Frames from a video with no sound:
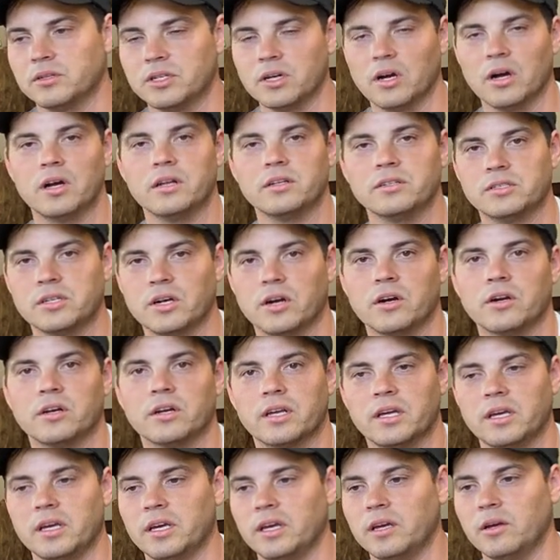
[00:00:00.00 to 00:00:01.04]
done
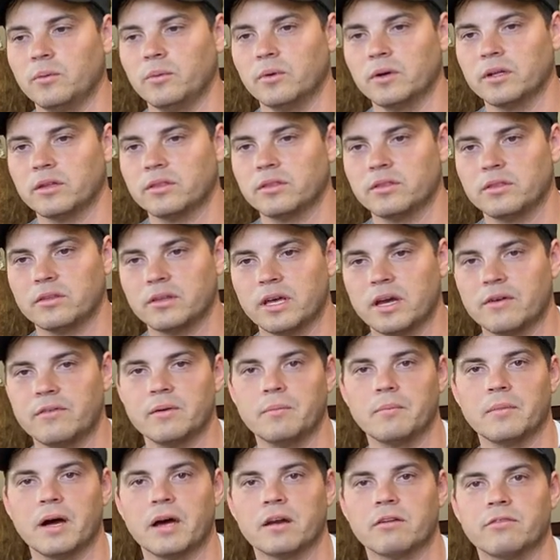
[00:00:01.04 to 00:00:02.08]
turnkey with
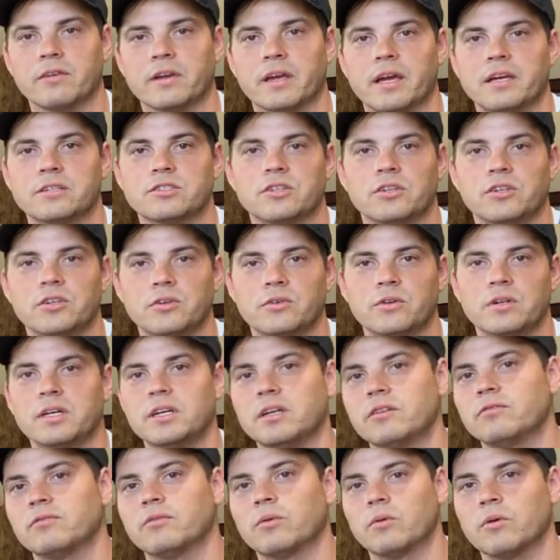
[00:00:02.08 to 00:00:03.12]
every modification you
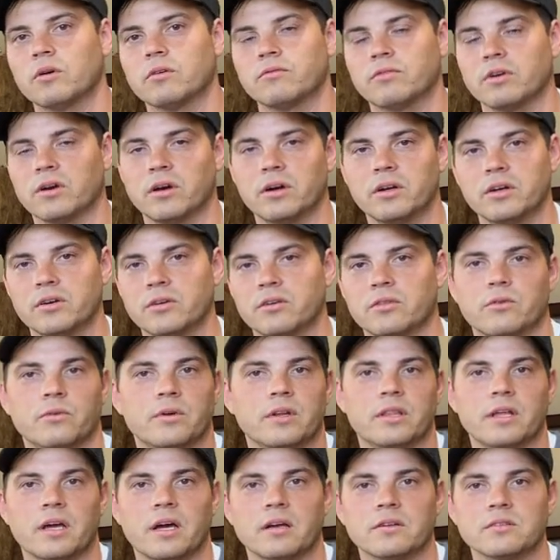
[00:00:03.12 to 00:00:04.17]
need for it for under
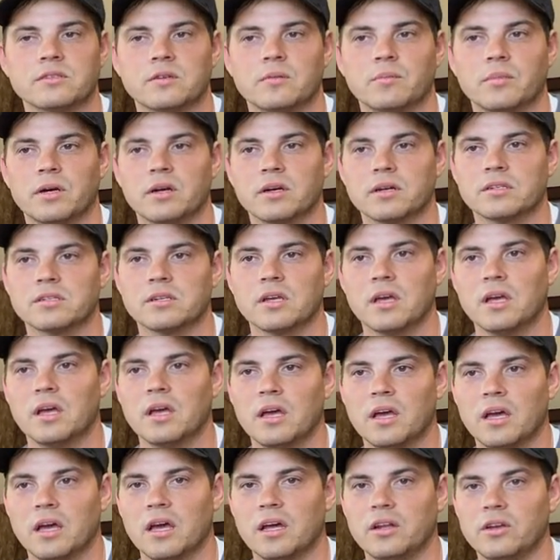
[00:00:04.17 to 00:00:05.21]
$3,000,
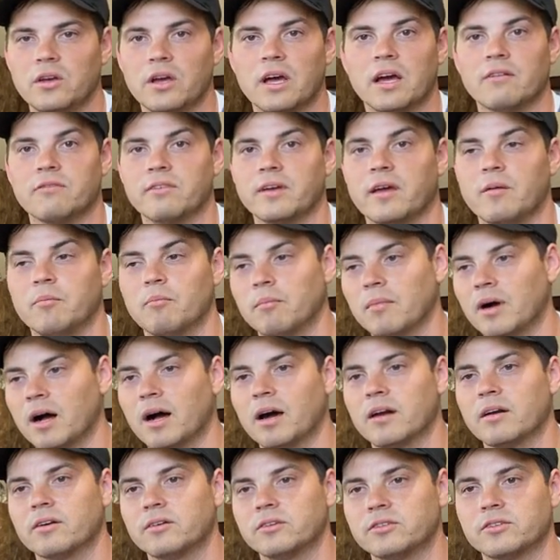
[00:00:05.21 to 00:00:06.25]
and you have a
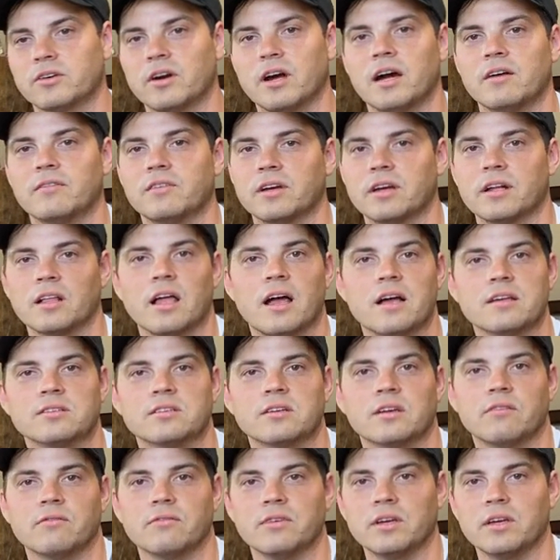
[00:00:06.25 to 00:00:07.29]
modern driving
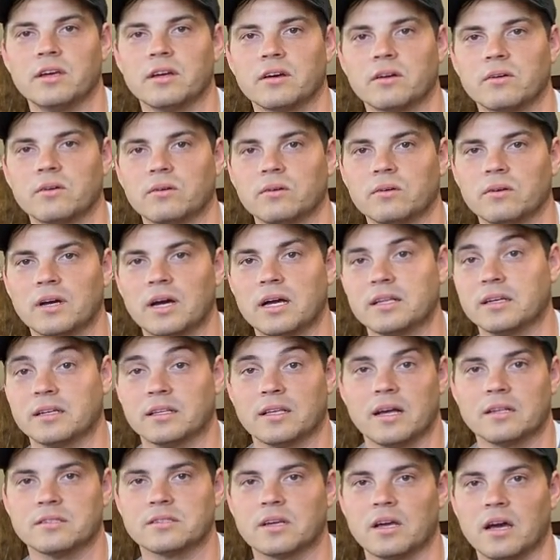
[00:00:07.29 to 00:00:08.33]
classic vehicle. I
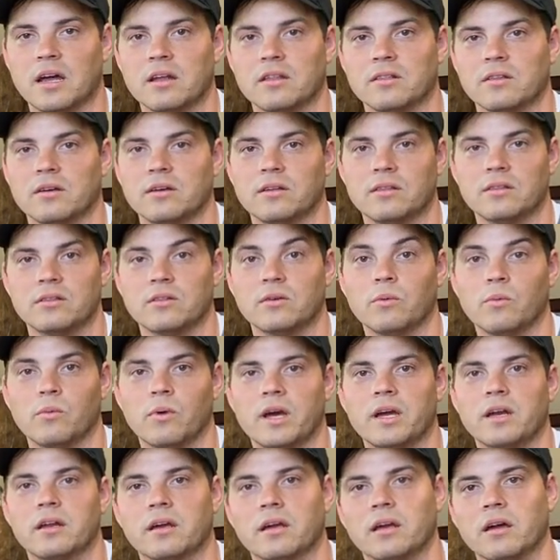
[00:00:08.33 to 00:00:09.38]
think that's kind of the
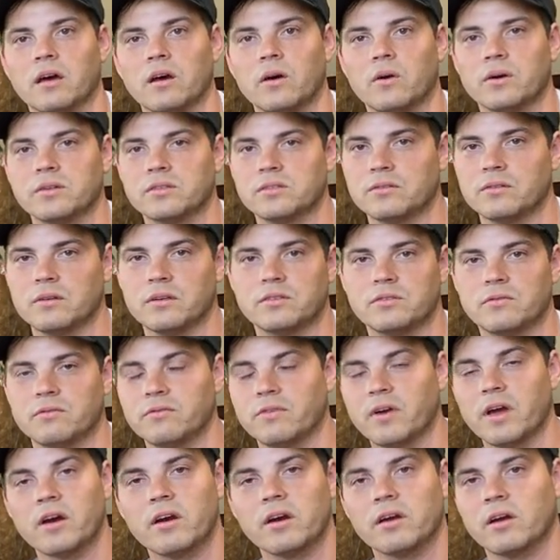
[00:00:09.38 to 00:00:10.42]
way to go. It's
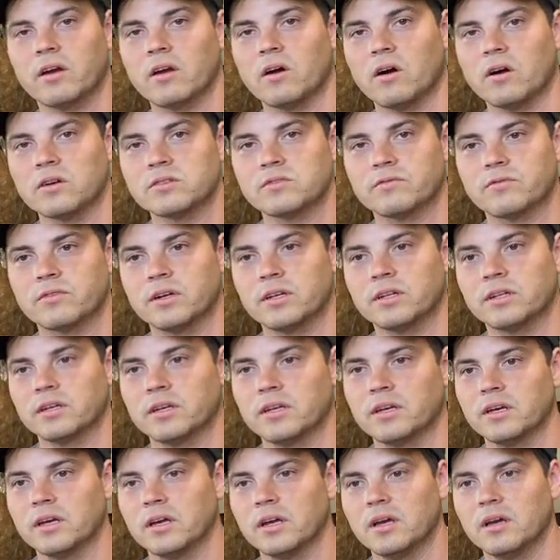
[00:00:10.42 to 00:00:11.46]
very cost
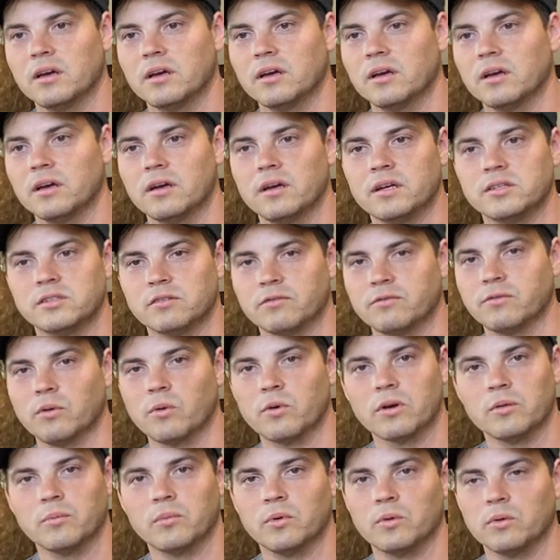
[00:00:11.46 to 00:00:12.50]
friendly, it's
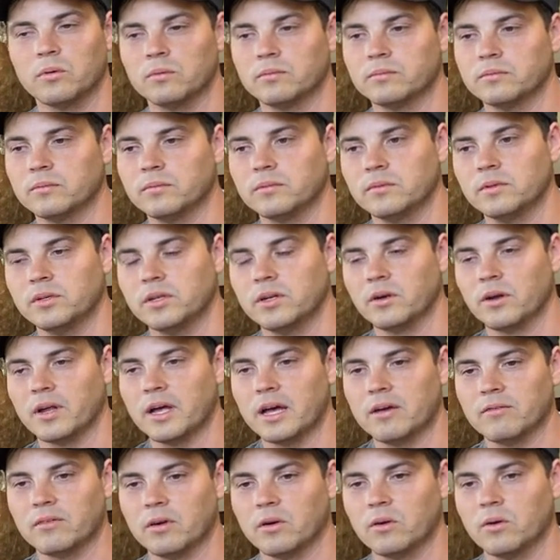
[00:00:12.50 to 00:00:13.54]
affordable. You don't
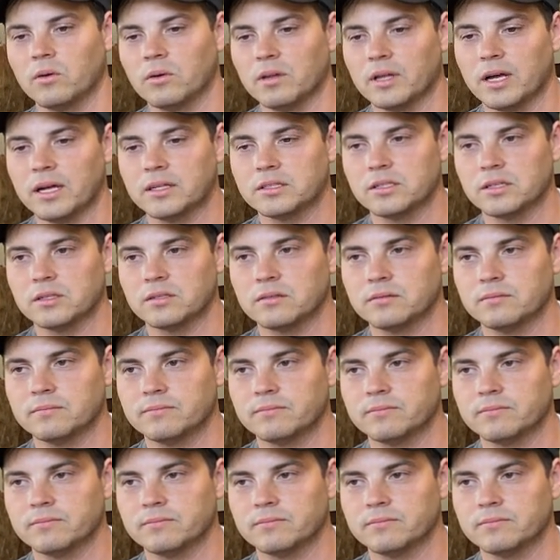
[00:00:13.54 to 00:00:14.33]
have a whole lot to